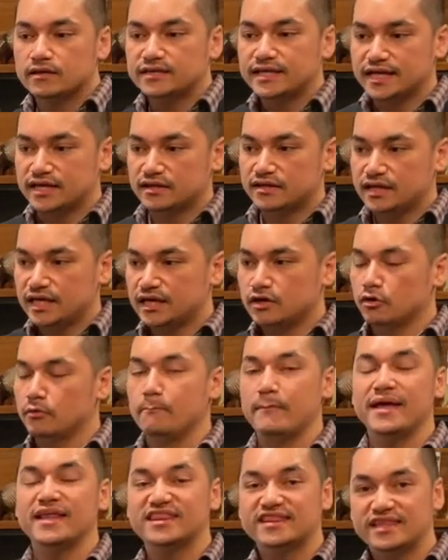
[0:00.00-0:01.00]
technique or
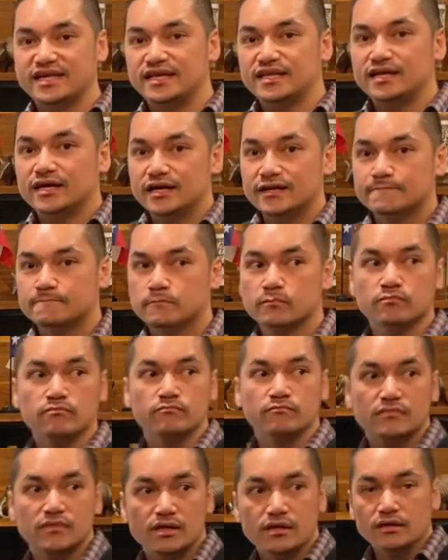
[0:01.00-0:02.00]
method
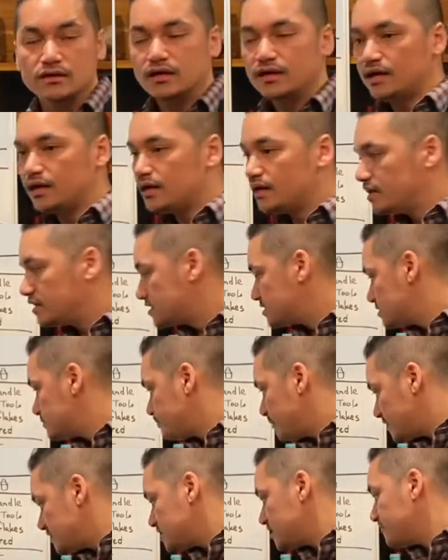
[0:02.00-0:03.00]
is
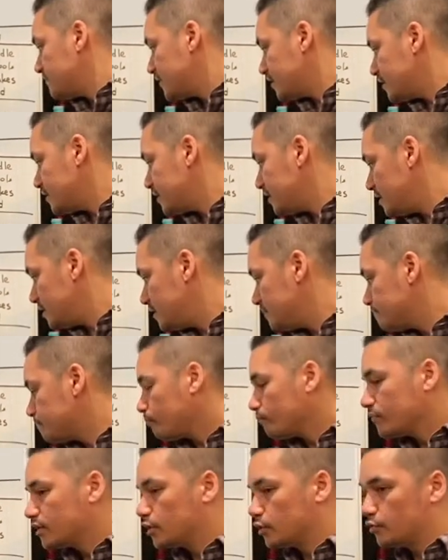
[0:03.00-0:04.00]
specifically
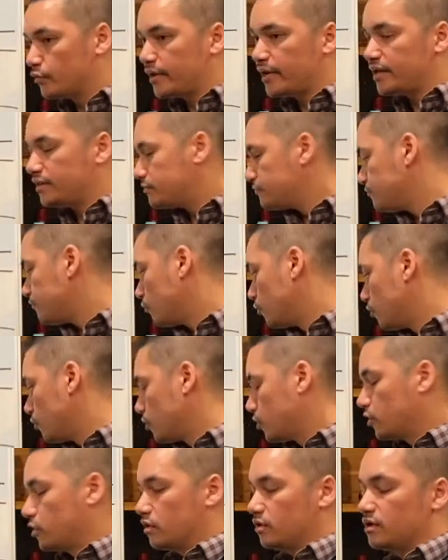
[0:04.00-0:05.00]
great
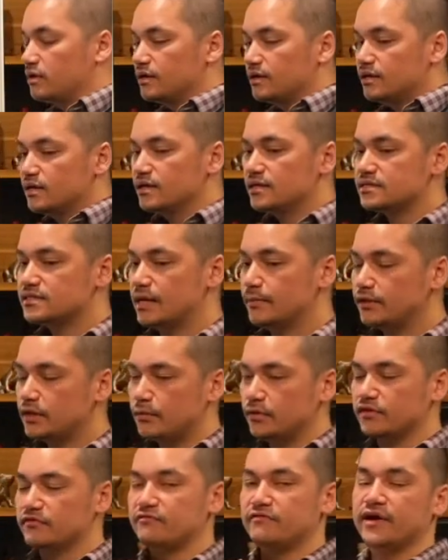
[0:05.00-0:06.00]
for something
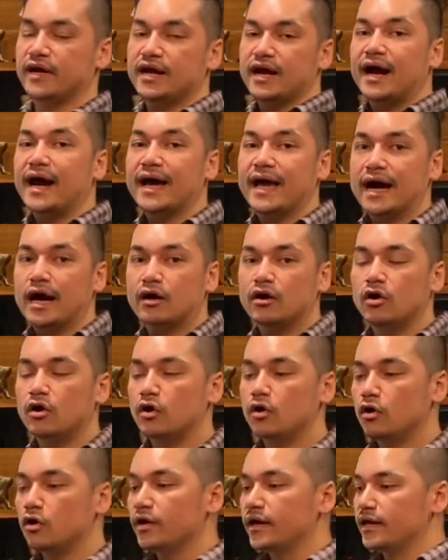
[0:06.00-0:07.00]
with very high
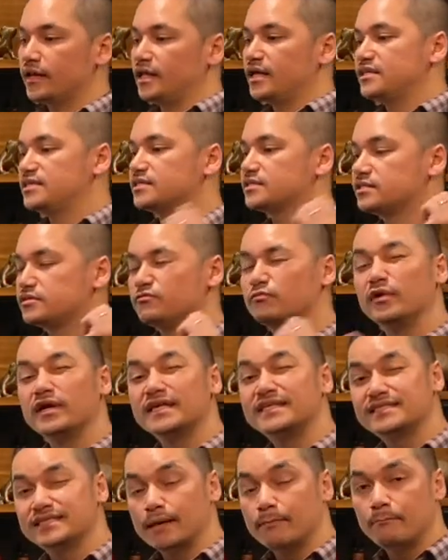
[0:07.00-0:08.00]
alcohol and then just
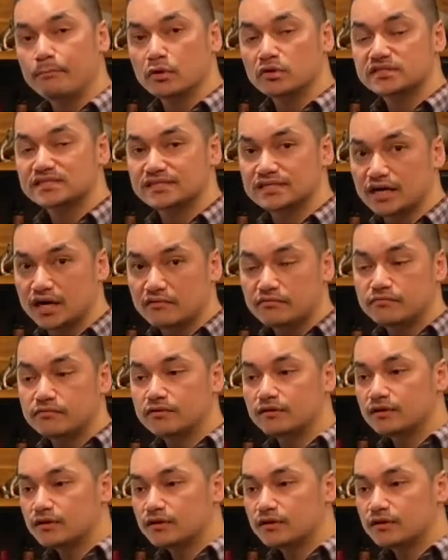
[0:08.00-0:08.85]
really simple stuff